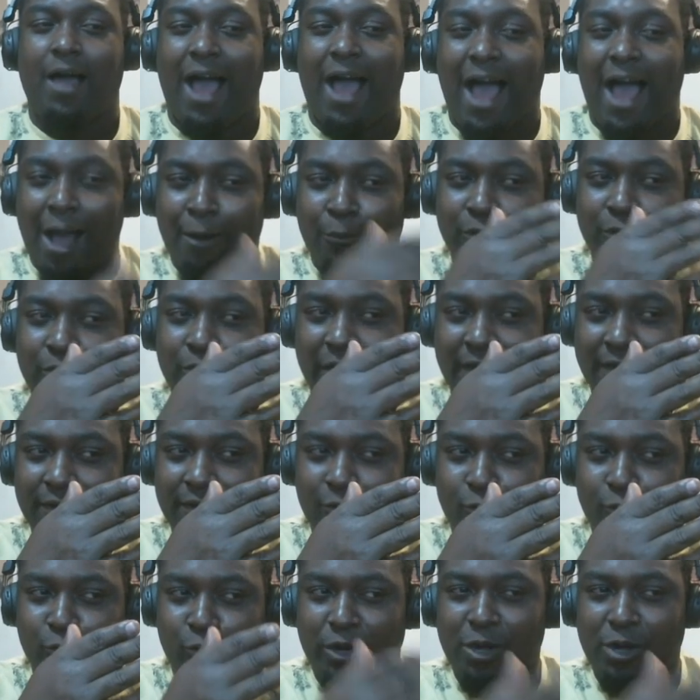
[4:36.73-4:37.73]
In
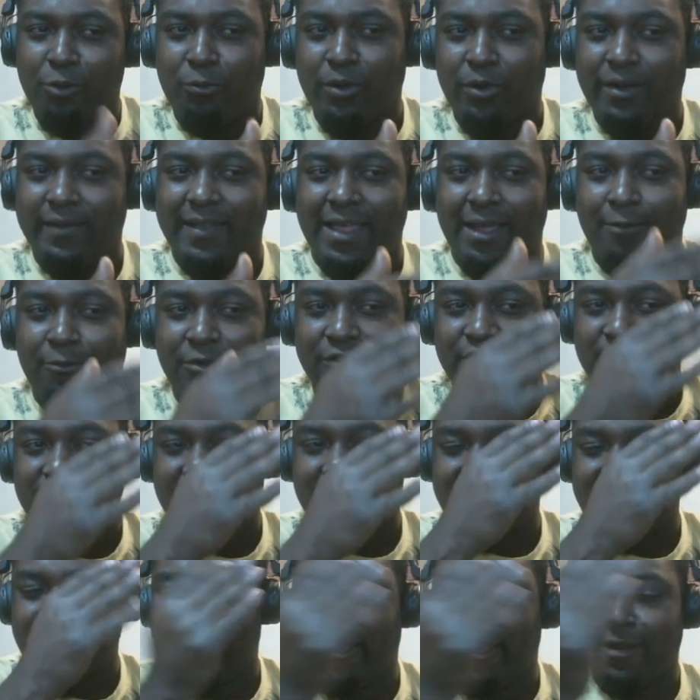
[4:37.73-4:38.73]
the reread that we
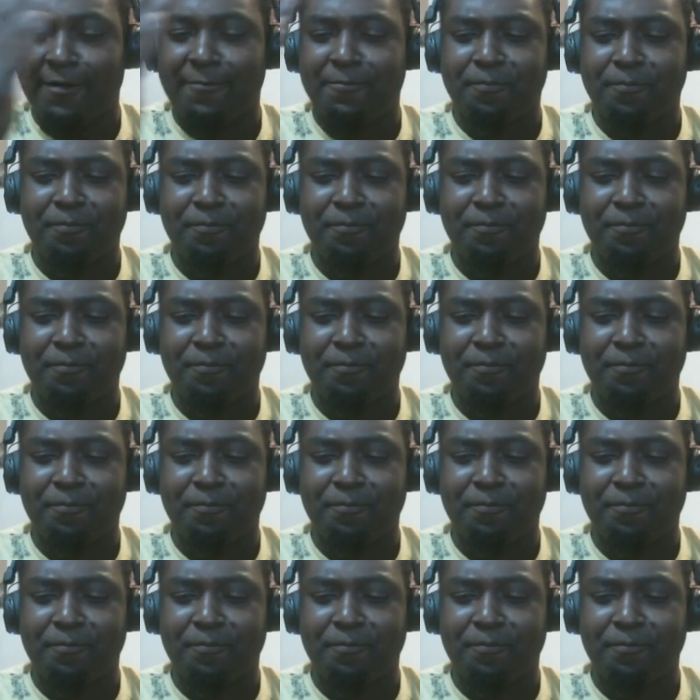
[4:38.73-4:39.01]
just did,